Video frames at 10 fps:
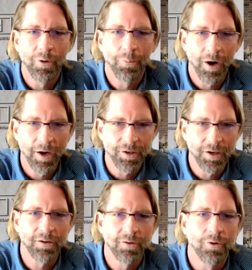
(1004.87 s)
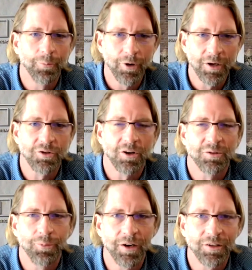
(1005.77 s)
build project or a
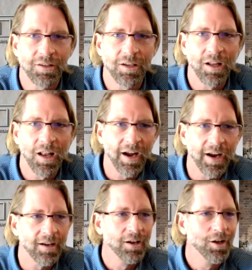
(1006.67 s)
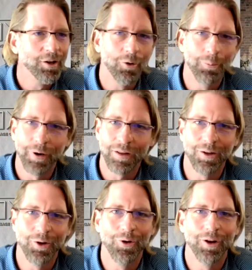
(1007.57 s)
pre-construction project that you like. You'll pick
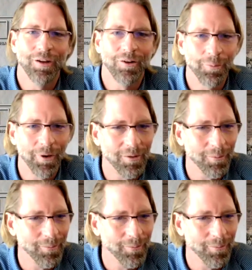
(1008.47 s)
the unit, you'll pick